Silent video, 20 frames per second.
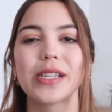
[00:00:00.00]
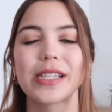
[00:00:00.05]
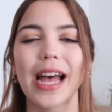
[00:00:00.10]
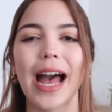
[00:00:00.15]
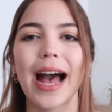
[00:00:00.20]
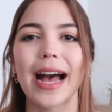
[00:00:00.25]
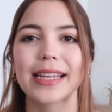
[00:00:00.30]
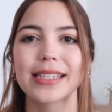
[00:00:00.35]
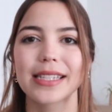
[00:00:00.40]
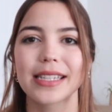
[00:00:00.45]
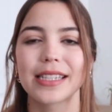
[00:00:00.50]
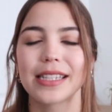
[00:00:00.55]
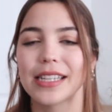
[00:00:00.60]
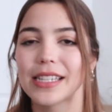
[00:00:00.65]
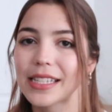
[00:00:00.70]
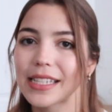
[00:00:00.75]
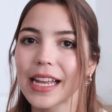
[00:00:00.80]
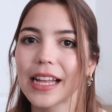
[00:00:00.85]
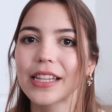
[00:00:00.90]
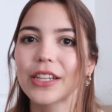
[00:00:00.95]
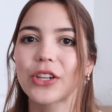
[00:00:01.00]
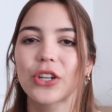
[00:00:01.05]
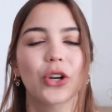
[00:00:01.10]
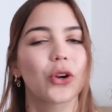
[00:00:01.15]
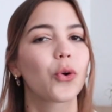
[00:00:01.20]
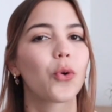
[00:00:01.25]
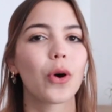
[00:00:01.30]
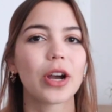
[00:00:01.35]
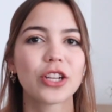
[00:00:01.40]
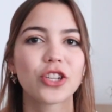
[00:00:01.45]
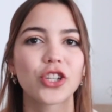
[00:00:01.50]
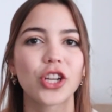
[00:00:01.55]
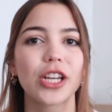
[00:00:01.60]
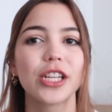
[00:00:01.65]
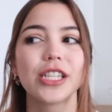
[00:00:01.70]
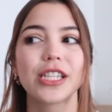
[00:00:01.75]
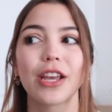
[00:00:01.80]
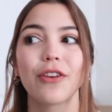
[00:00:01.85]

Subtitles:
ask the seller questions